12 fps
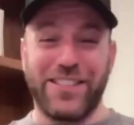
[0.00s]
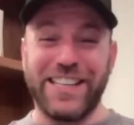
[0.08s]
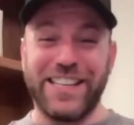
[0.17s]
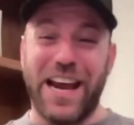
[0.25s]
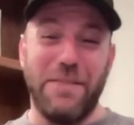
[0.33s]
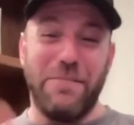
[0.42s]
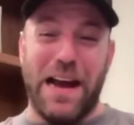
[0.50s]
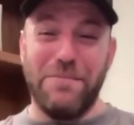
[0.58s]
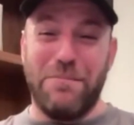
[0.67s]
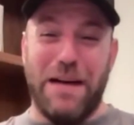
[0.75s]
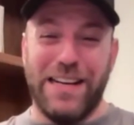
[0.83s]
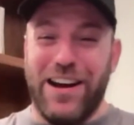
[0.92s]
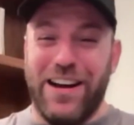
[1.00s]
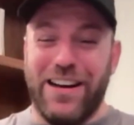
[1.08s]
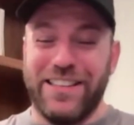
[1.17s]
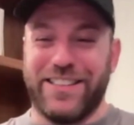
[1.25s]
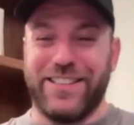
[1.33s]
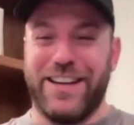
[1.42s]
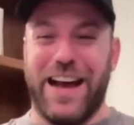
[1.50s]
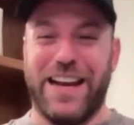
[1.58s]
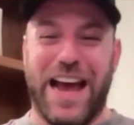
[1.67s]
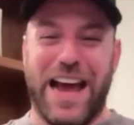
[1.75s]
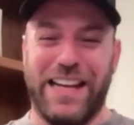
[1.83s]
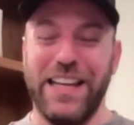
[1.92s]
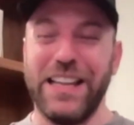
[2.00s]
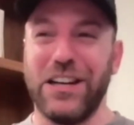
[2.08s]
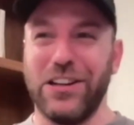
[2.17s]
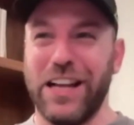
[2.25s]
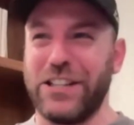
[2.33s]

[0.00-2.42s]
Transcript: I was gonna say my dog's not natty either.